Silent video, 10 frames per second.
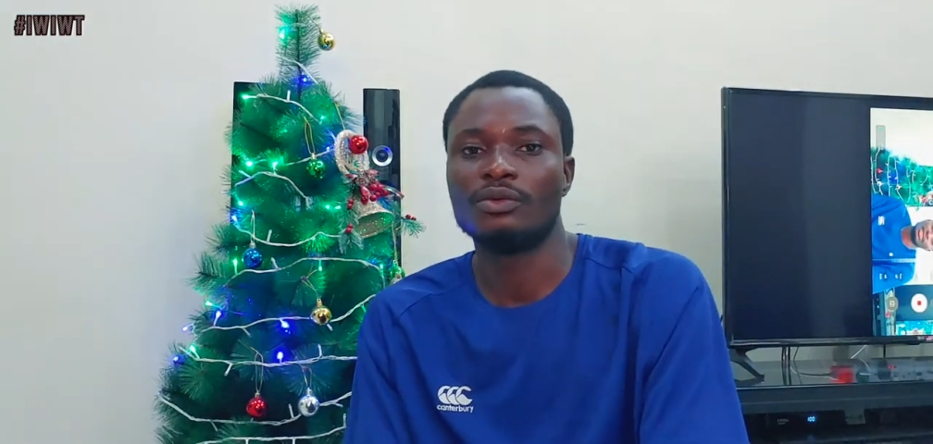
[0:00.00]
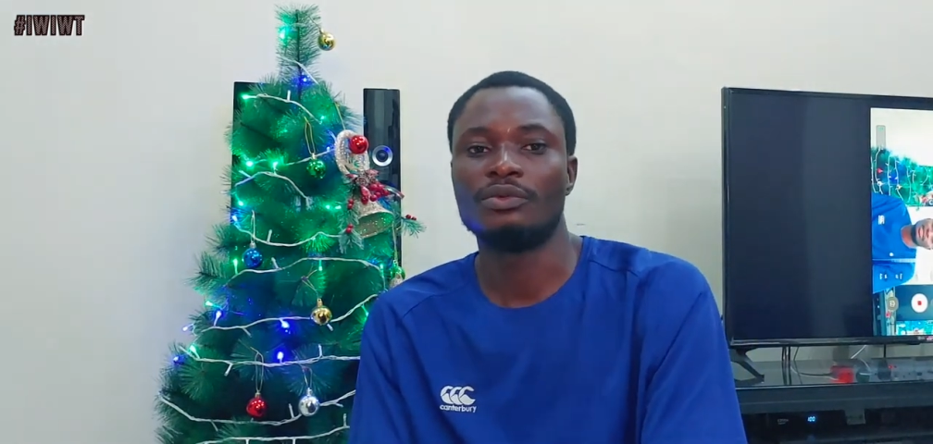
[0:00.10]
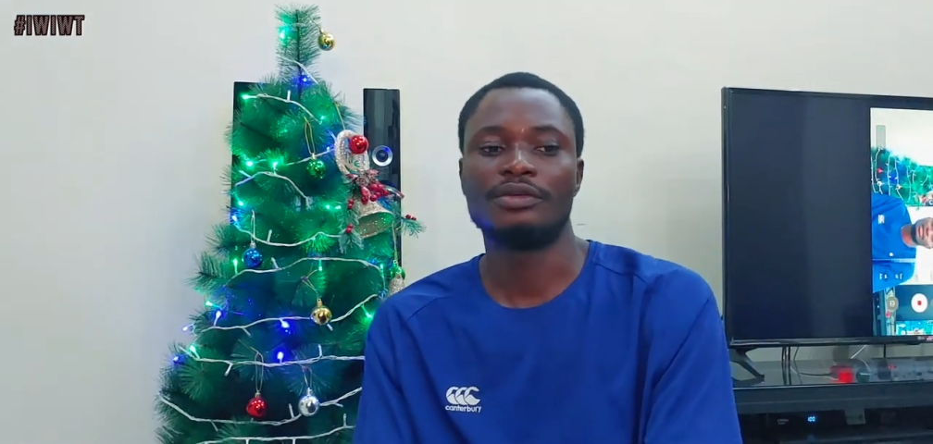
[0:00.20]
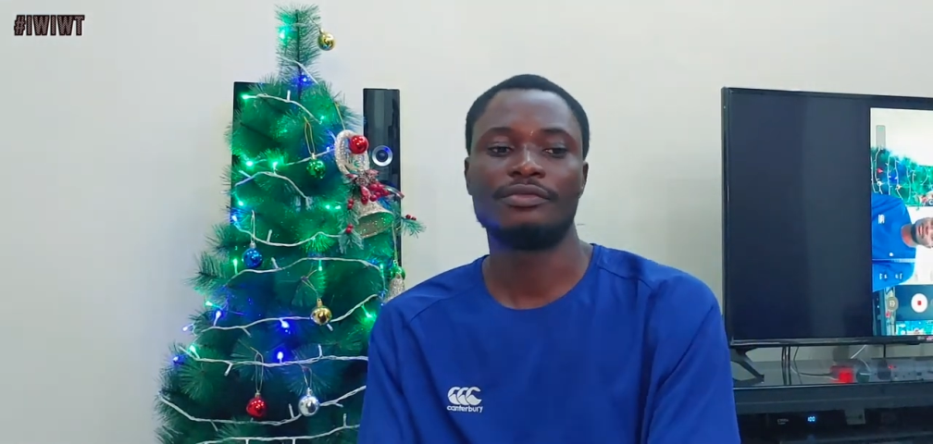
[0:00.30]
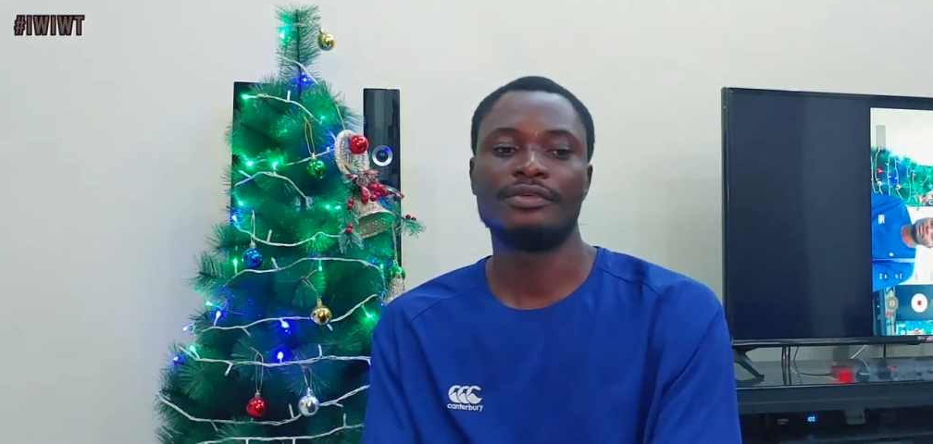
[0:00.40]
with
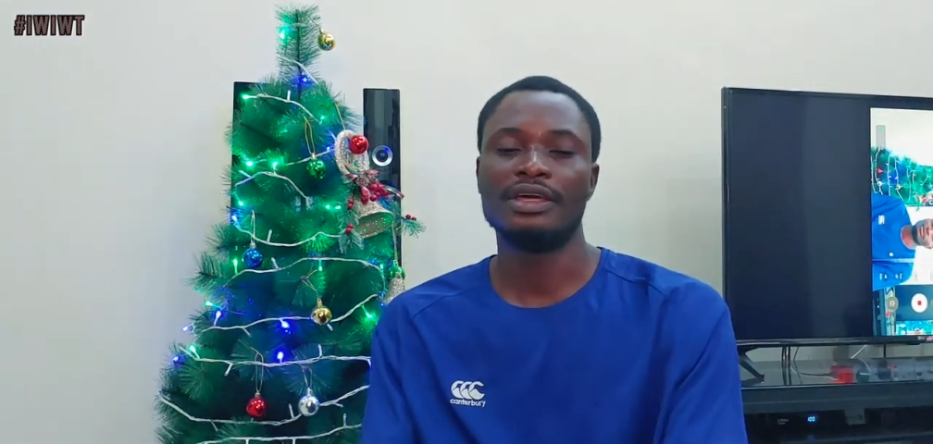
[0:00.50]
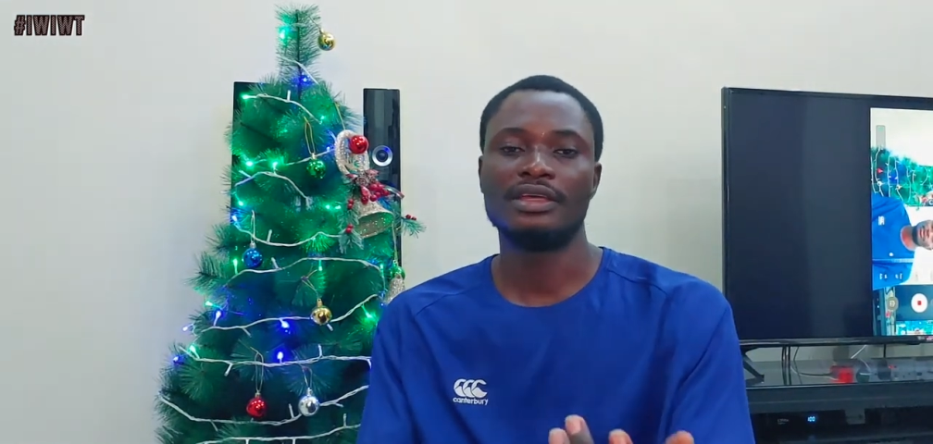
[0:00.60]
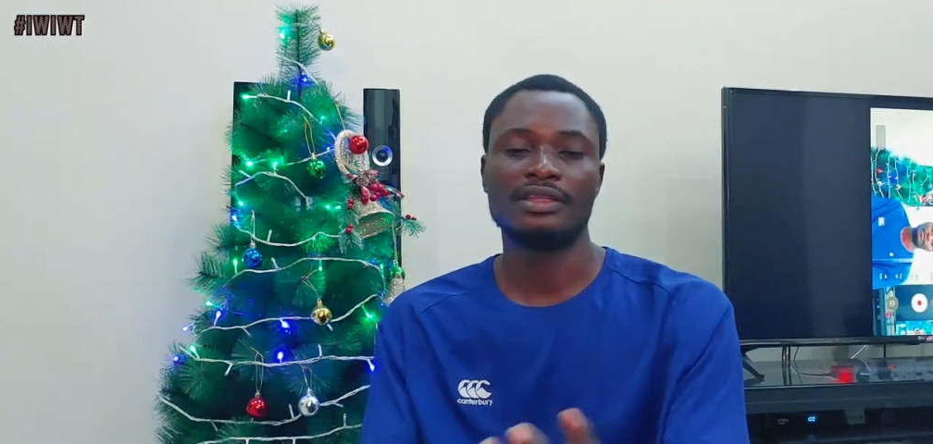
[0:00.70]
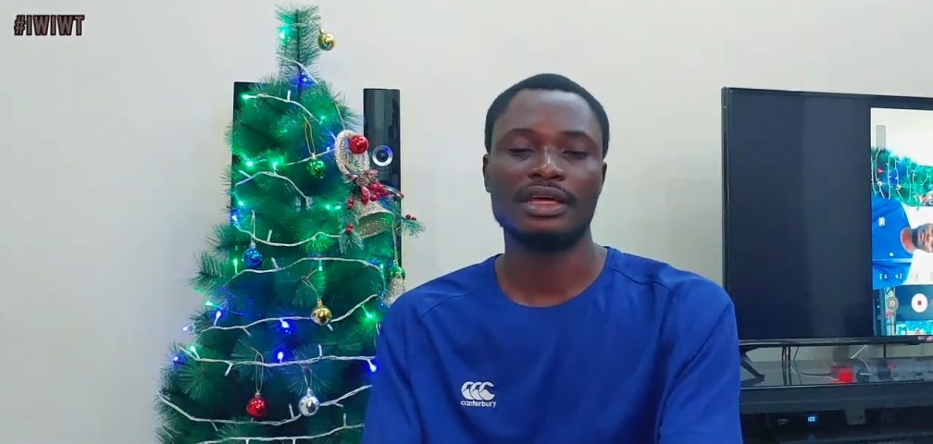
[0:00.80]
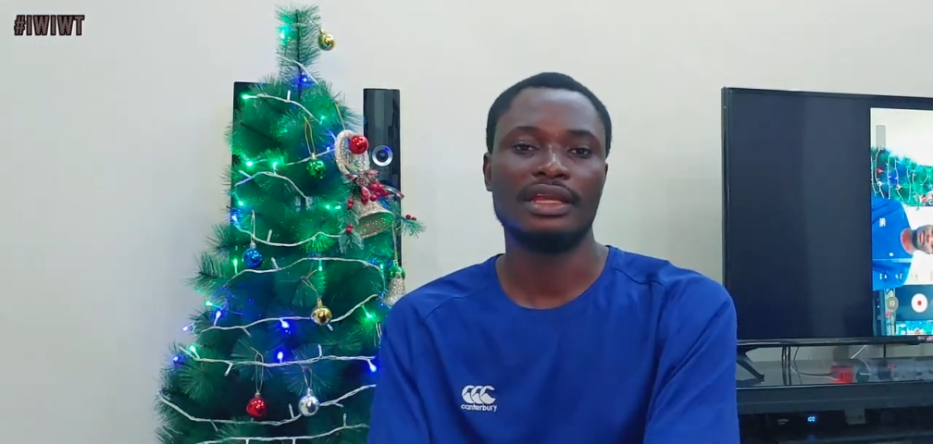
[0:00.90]

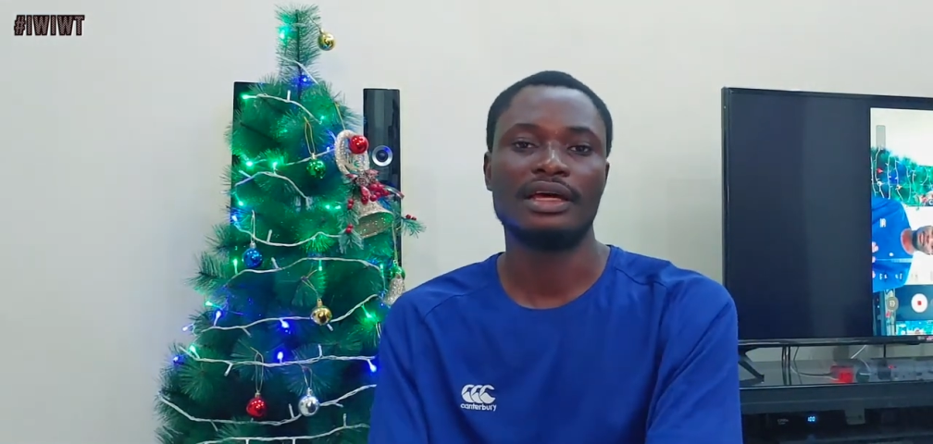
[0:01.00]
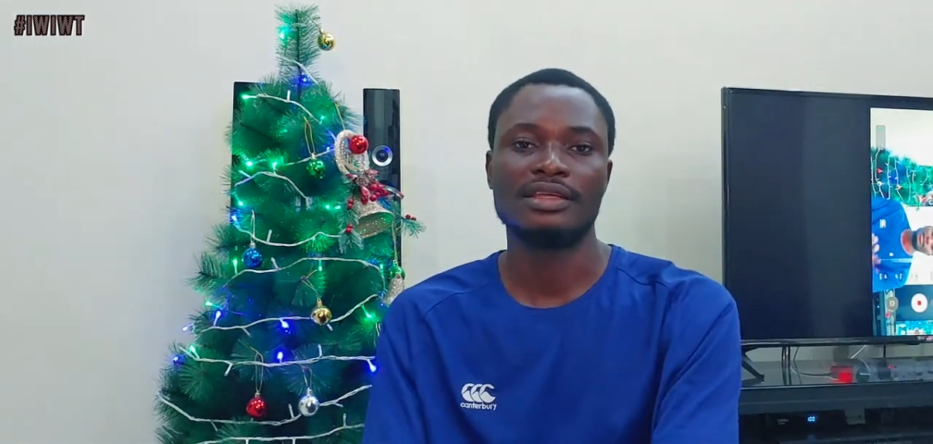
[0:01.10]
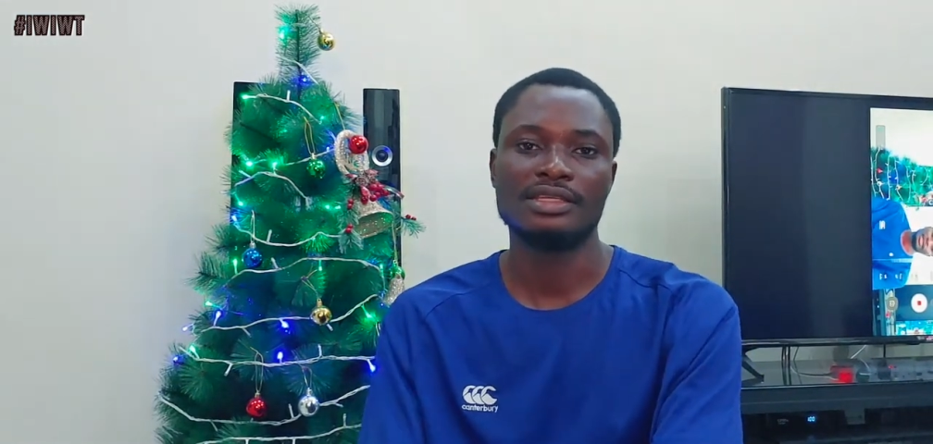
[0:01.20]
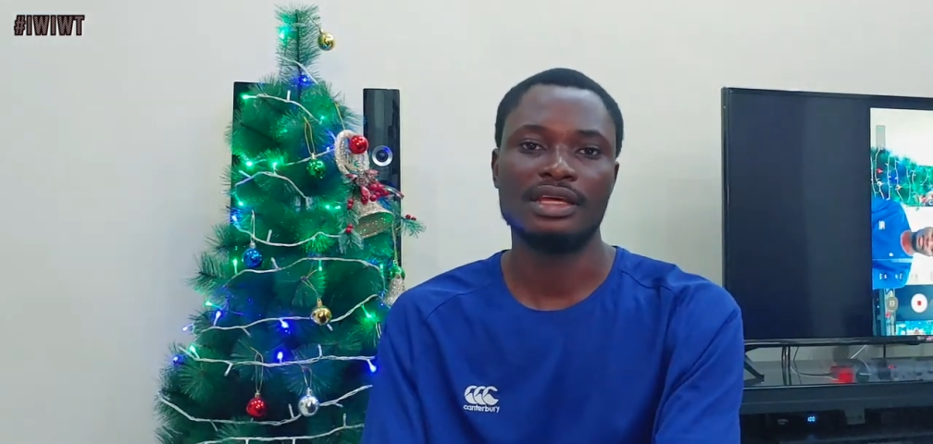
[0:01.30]
faith and see